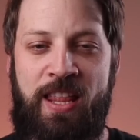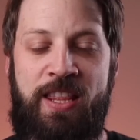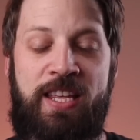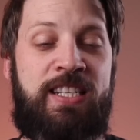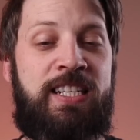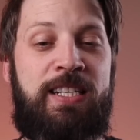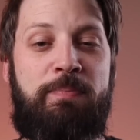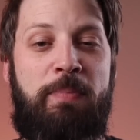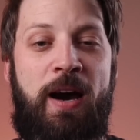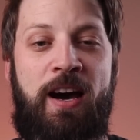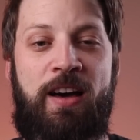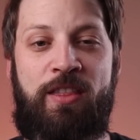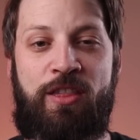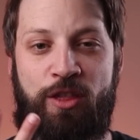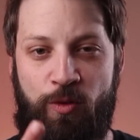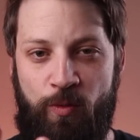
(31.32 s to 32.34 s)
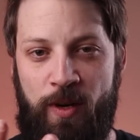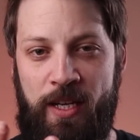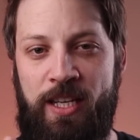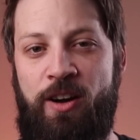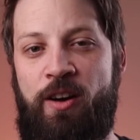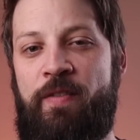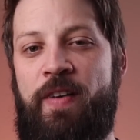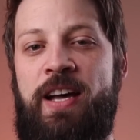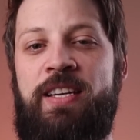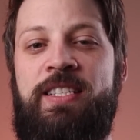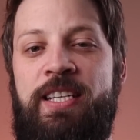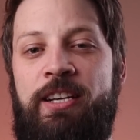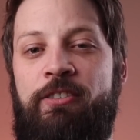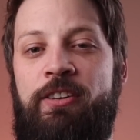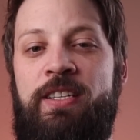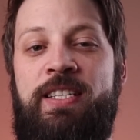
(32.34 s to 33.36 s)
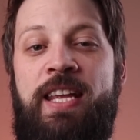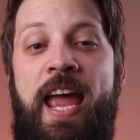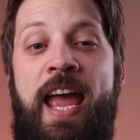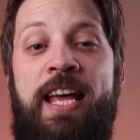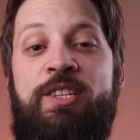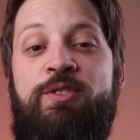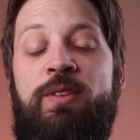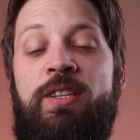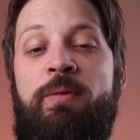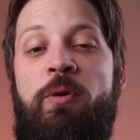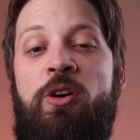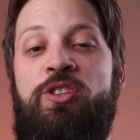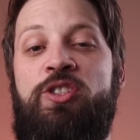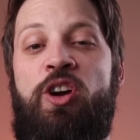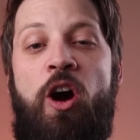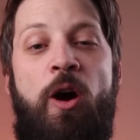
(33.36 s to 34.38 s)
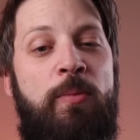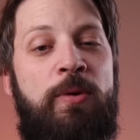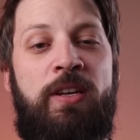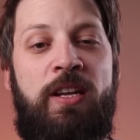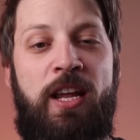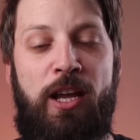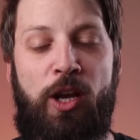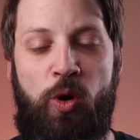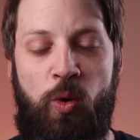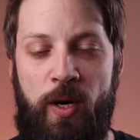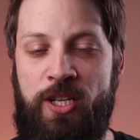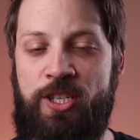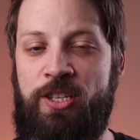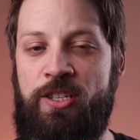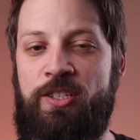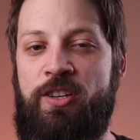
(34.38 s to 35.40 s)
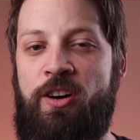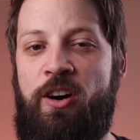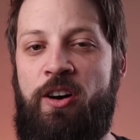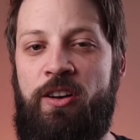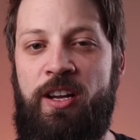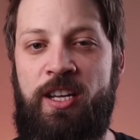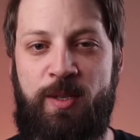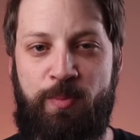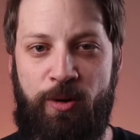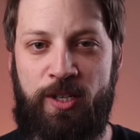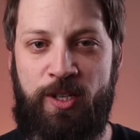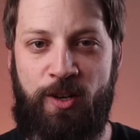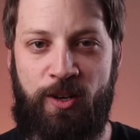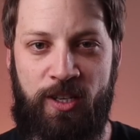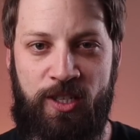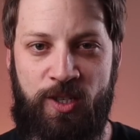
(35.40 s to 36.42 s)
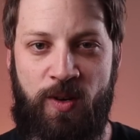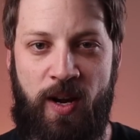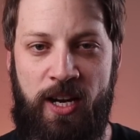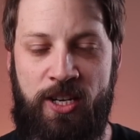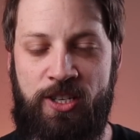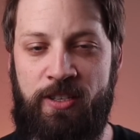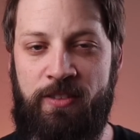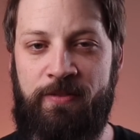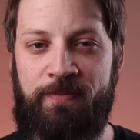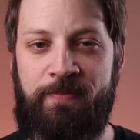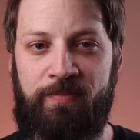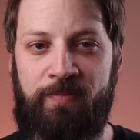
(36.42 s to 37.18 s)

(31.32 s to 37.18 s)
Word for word: This is part three of our series answering the most common questions on espresso extraction.